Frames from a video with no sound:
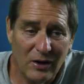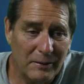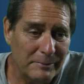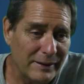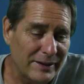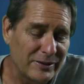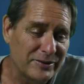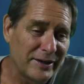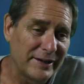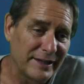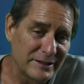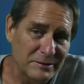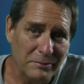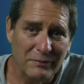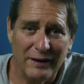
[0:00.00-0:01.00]
I'm gonna try and
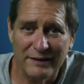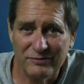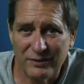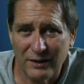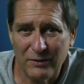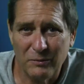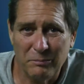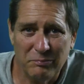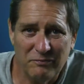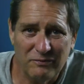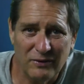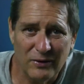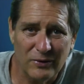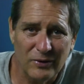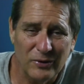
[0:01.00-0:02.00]
get some lifestyle
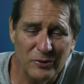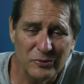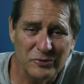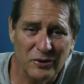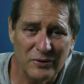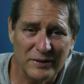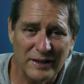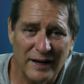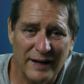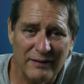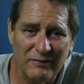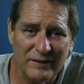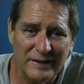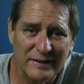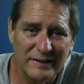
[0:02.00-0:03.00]
photos on the
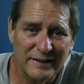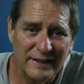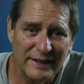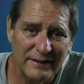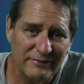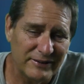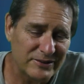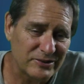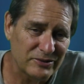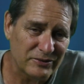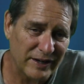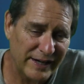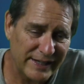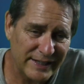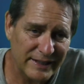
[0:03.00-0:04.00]
island, and if it's
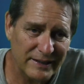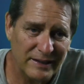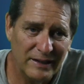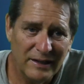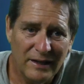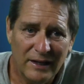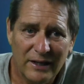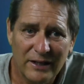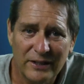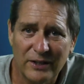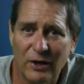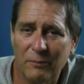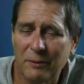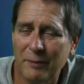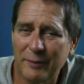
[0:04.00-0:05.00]
raining,
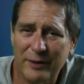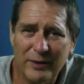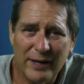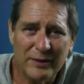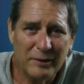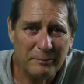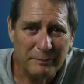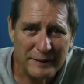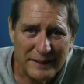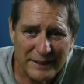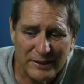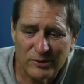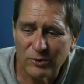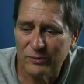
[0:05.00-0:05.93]
I'll probably go down to the beach.